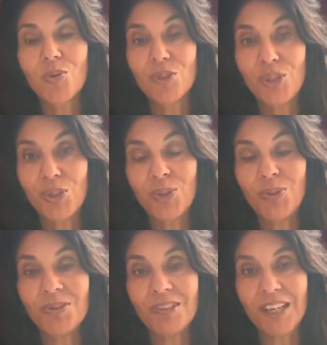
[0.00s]
do
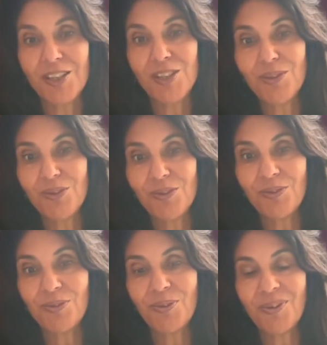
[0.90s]
stay tuned
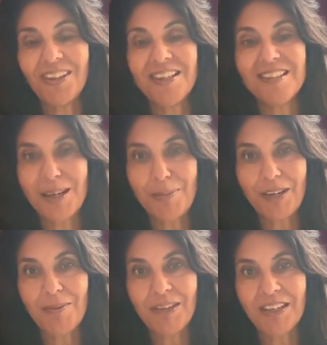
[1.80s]
for this
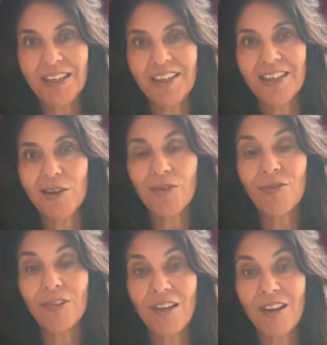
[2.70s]
upcoming
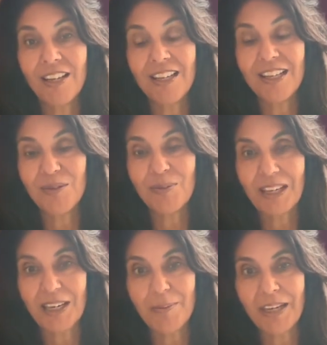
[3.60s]
vlog that will be
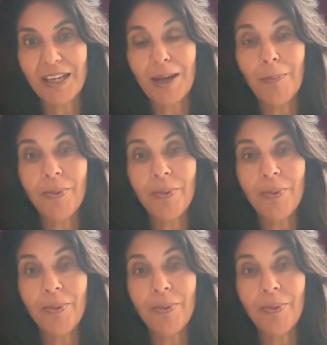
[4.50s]
coming up,